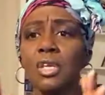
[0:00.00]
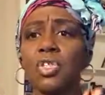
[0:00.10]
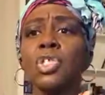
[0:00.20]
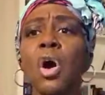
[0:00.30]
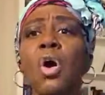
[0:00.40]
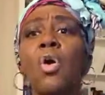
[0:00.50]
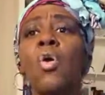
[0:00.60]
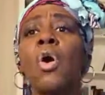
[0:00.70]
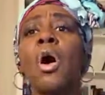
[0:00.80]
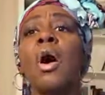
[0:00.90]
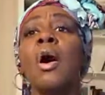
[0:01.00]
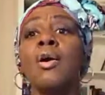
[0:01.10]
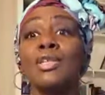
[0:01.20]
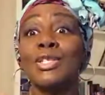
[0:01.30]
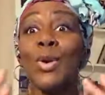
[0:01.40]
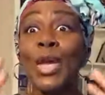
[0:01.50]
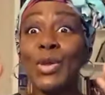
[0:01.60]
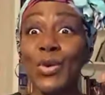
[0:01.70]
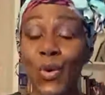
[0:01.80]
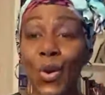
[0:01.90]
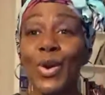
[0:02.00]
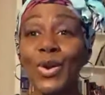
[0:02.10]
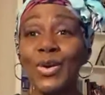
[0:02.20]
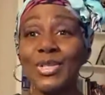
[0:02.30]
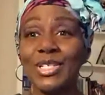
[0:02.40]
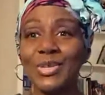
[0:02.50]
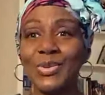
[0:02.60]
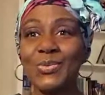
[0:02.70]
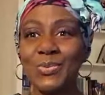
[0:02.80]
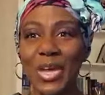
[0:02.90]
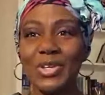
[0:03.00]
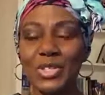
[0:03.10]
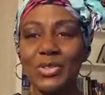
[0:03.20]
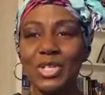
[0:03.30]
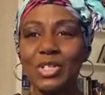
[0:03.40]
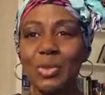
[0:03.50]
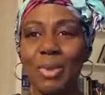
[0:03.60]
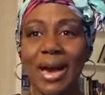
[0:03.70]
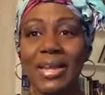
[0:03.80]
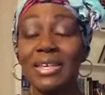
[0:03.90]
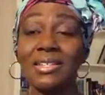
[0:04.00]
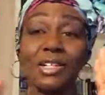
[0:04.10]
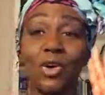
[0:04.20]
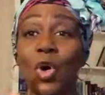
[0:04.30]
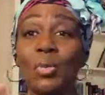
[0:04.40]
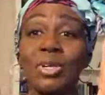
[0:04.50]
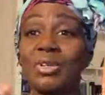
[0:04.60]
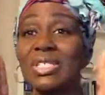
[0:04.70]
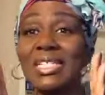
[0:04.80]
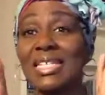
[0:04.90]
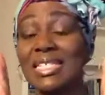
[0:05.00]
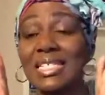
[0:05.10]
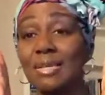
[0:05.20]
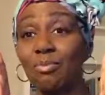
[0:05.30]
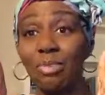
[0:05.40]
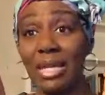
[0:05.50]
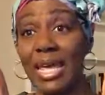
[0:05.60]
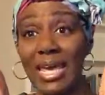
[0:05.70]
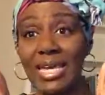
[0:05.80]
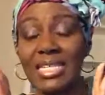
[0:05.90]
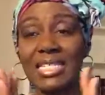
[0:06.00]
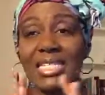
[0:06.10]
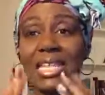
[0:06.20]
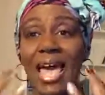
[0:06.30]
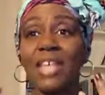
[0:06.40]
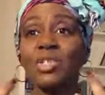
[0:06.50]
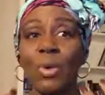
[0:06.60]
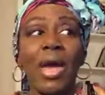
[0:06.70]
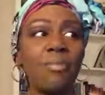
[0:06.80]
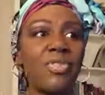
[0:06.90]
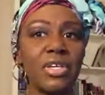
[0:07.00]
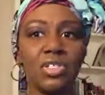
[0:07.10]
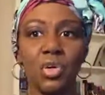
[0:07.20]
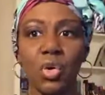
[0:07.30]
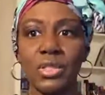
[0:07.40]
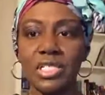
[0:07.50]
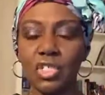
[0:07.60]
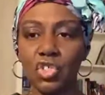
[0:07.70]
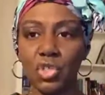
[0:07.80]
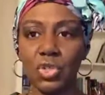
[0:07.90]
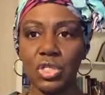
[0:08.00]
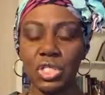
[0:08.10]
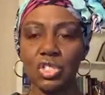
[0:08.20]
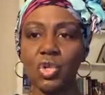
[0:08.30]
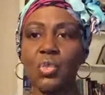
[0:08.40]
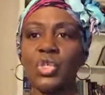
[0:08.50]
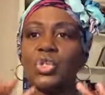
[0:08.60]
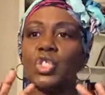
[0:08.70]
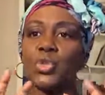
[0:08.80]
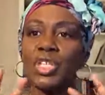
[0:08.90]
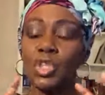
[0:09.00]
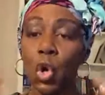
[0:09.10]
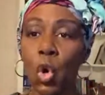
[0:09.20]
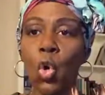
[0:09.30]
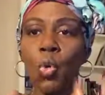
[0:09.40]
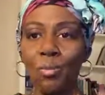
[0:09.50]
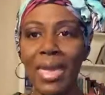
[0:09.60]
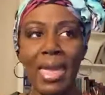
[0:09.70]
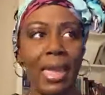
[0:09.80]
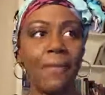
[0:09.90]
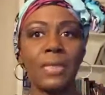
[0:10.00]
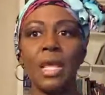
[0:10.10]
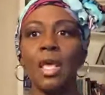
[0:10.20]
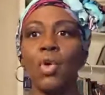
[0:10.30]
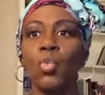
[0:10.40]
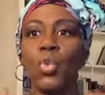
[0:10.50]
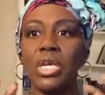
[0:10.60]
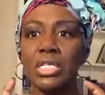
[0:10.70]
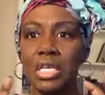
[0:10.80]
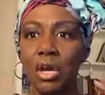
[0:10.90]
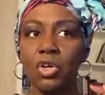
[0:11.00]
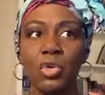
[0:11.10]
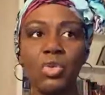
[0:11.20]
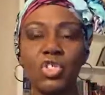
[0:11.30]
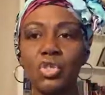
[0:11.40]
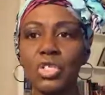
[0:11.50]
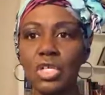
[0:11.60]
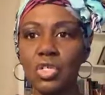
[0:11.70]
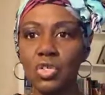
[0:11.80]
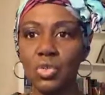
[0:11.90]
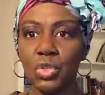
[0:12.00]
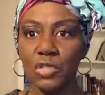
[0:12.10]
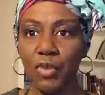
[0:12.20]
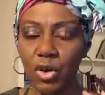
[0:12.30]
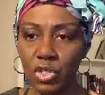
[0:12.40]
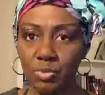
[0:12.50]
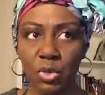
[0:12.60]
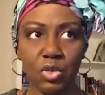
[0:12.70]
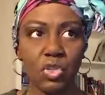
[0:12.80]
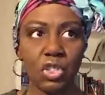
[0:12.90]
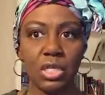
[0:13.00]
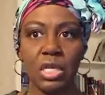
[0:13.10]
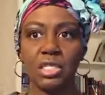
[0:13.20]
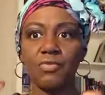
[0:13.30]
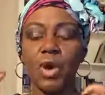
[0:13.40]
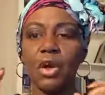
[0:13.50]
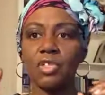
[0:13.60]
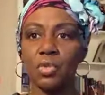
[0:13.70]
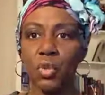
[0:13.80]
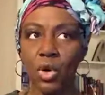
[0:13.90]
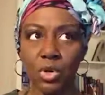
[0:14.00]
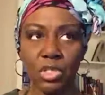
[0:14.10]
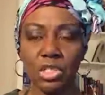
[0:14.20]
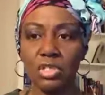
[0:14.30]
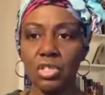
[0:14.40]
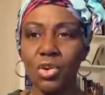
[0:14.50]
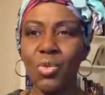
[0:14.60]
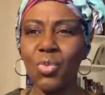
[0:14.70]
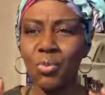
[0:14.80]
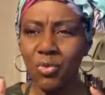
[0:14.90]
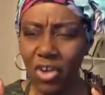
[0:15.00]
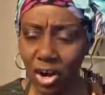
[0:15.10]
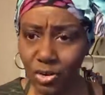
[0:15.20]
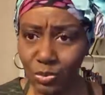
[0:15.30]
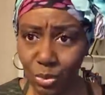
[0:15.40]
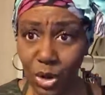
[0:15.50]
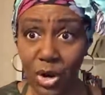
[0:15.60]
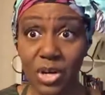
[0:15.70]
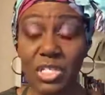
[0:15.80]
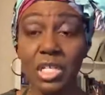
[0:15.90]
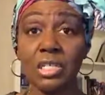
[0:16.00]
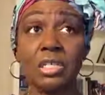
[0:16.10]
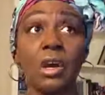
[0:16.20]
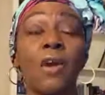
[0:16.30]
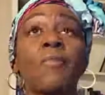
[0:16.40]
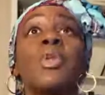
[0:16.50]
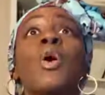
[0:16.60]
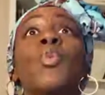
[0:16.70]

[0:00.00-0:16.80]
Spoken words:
So in order to make sure that your body is in a homeostatic place, that's why at Bethesda Holistic Center we treat the whole man. We tell you what you need to do as far as spiritually, as far as the word is concerned, as far as prayer is concerned.